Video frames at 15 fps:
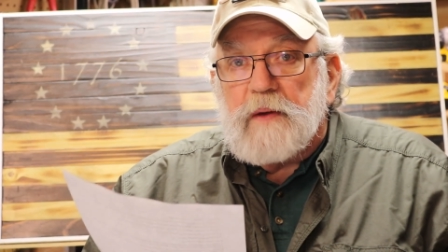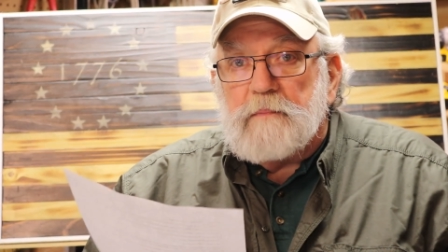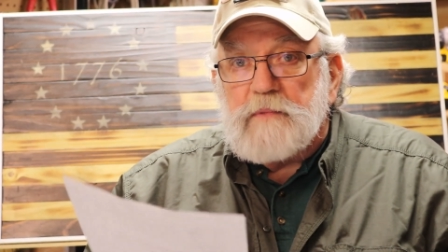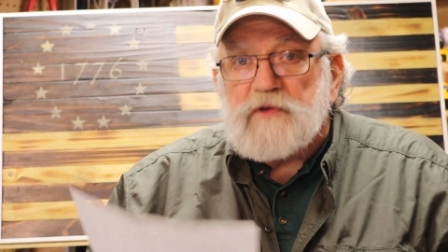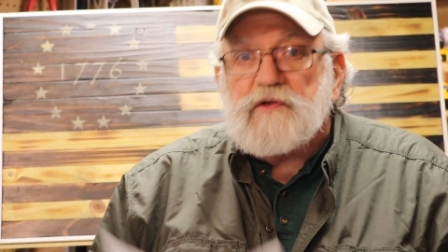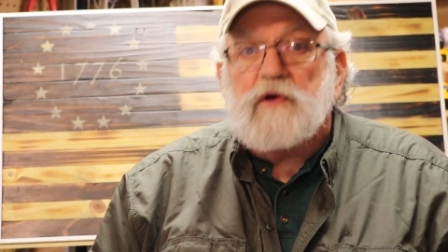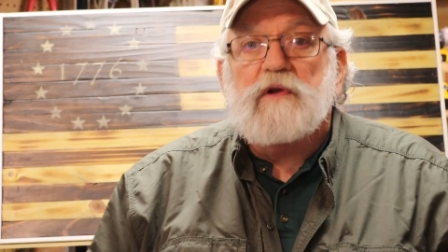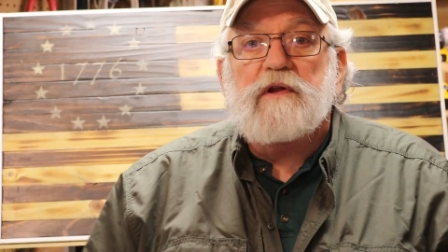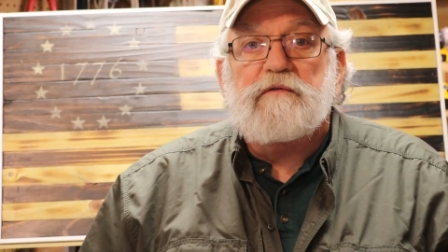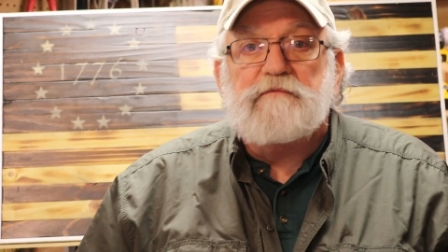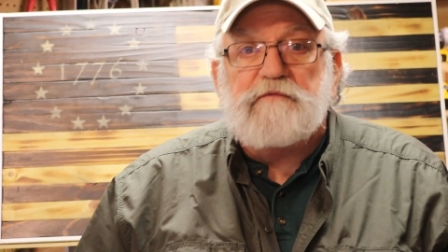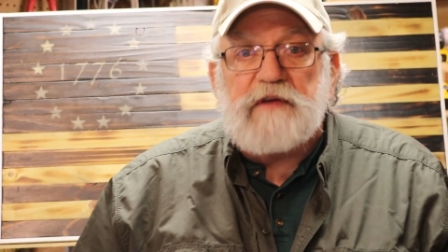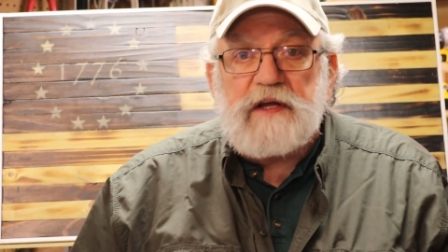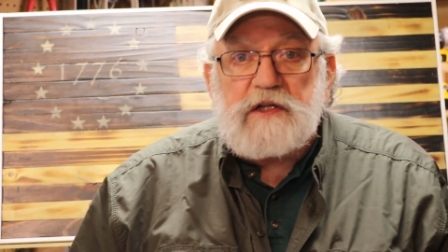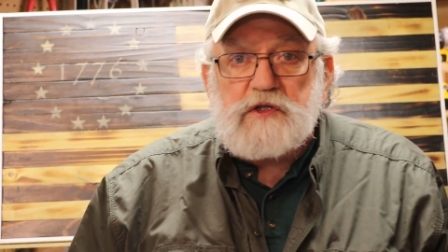Mr.
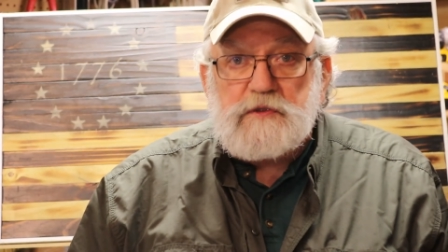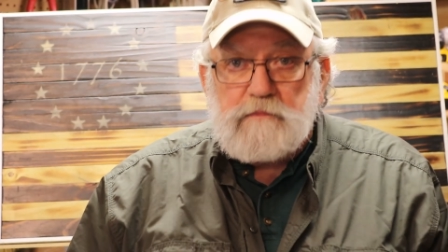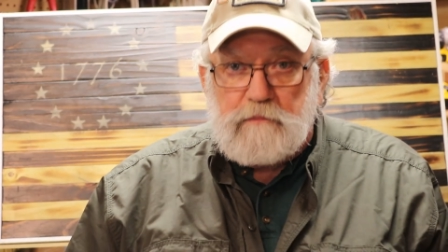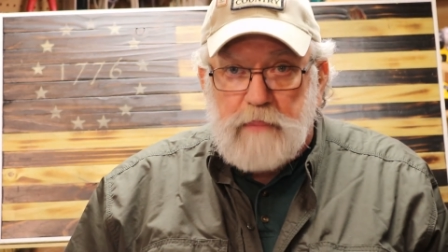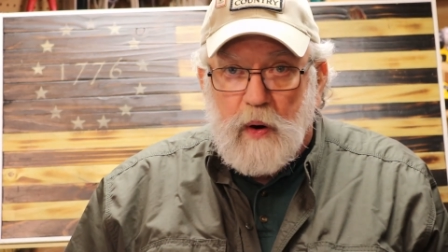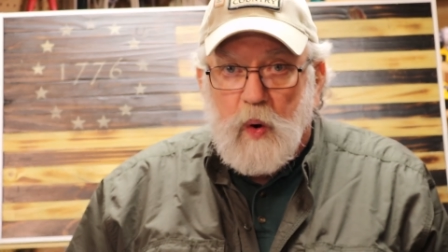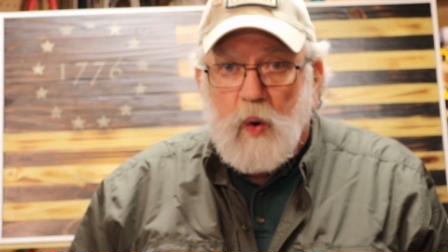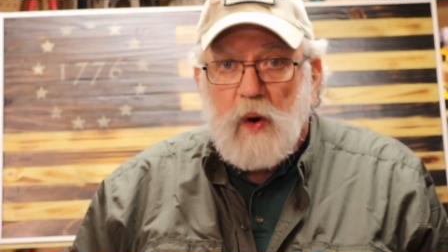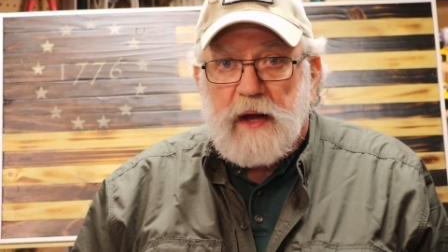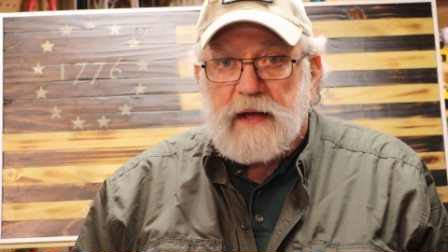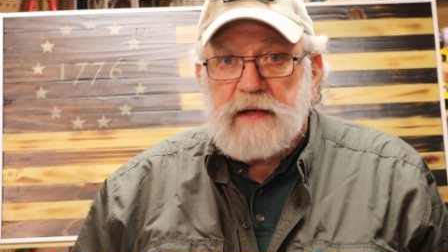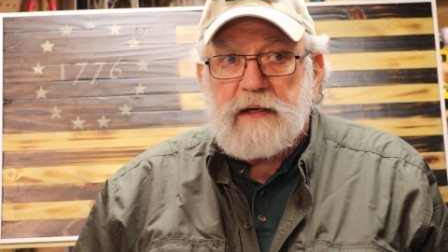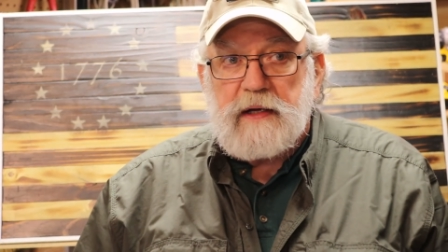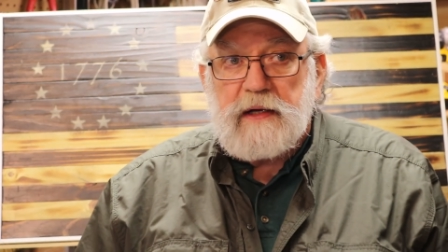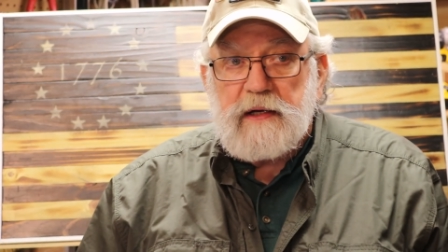Levin's
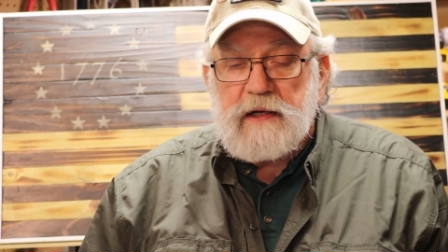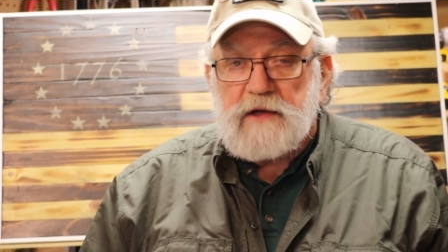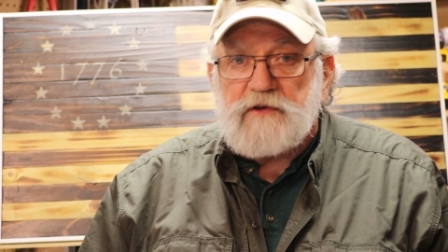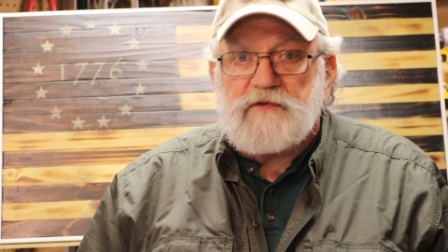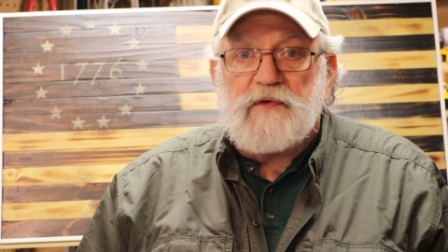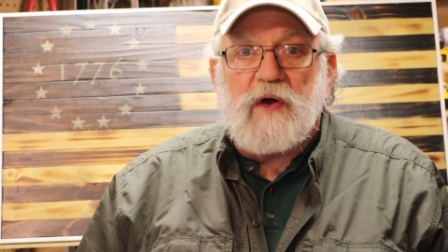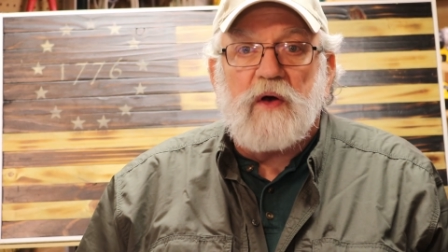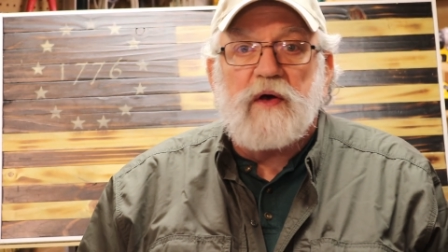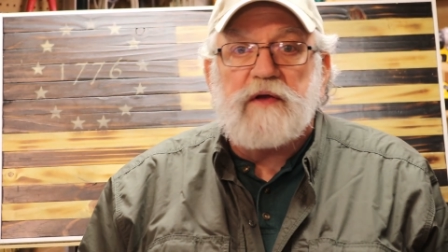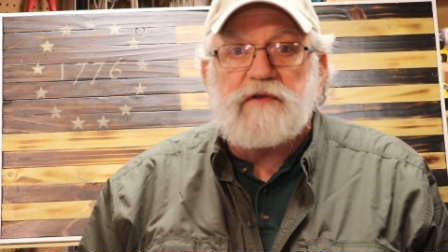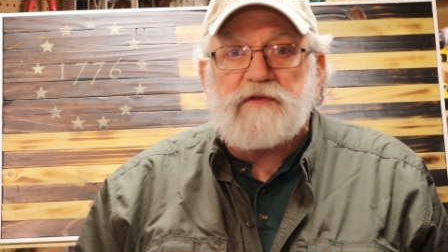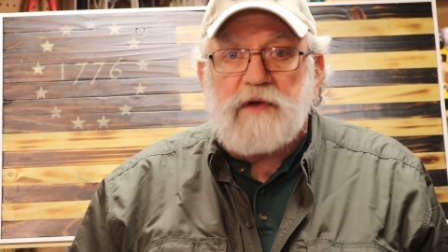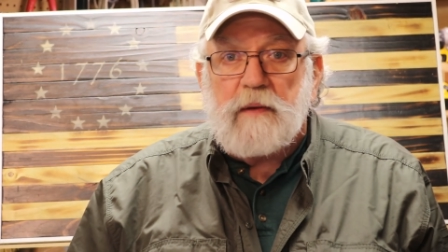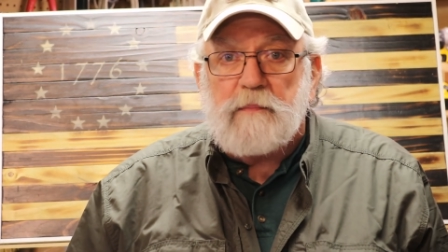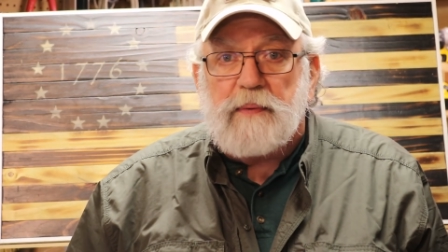point is very
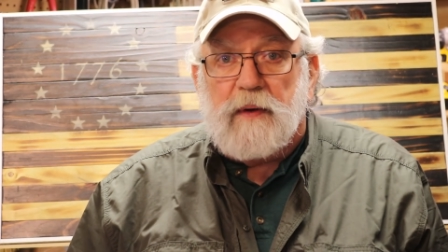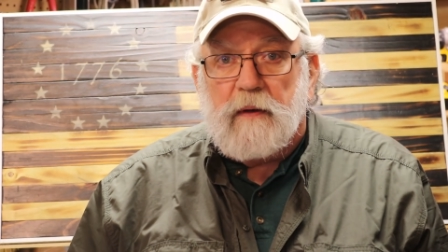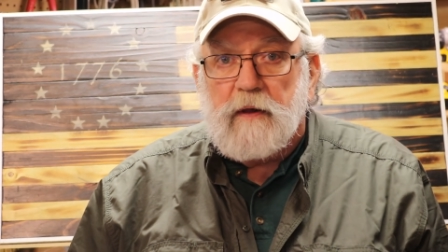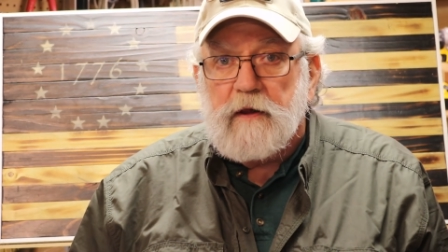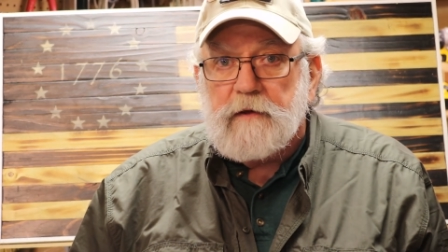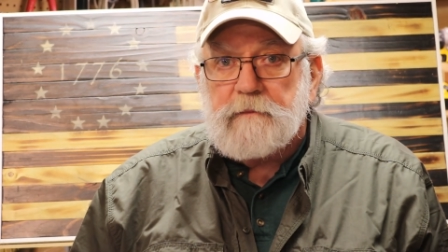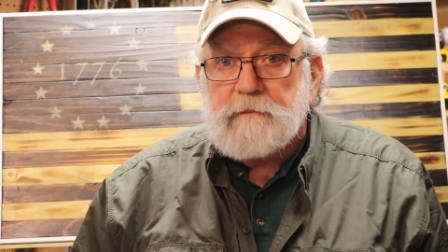simple.